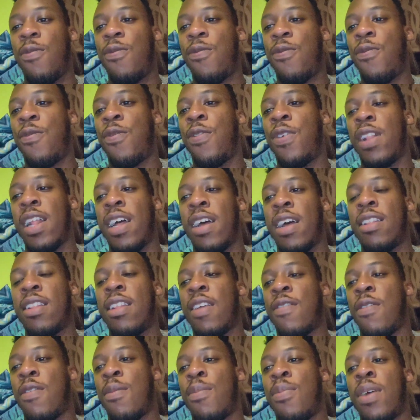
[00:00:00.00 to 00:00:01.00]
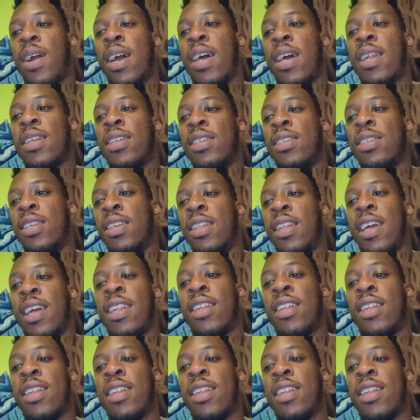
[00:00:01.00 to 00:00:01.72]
full out there for Prodigy.